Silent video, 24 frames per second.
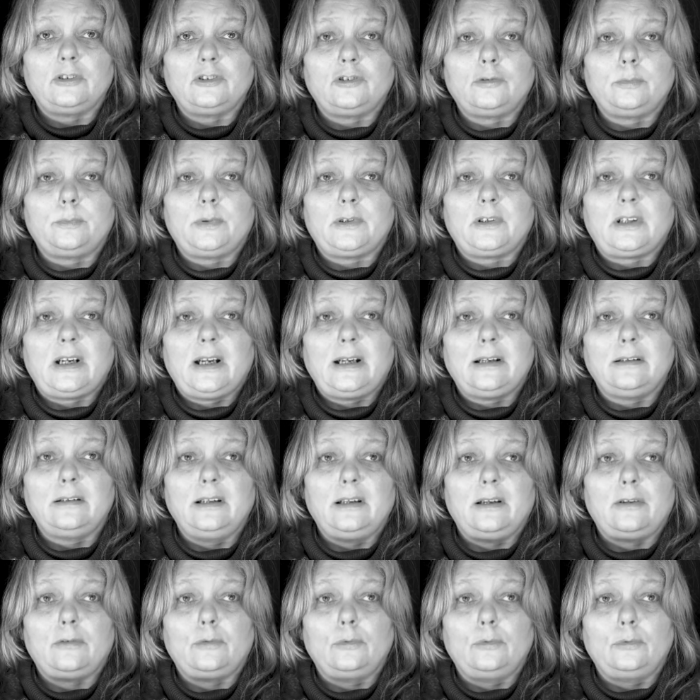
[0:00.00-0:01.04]
which
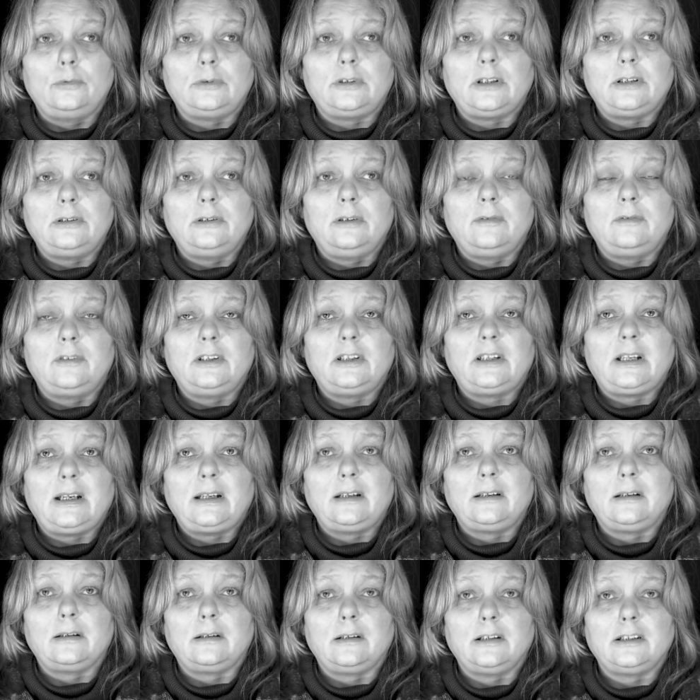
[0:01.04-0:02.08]
particularly arose out of the
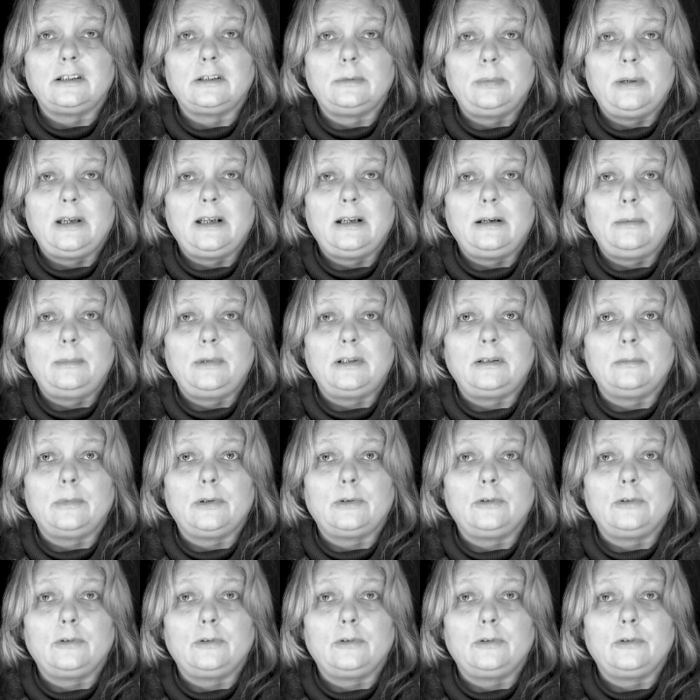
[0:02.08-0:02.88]
Tinker experiment,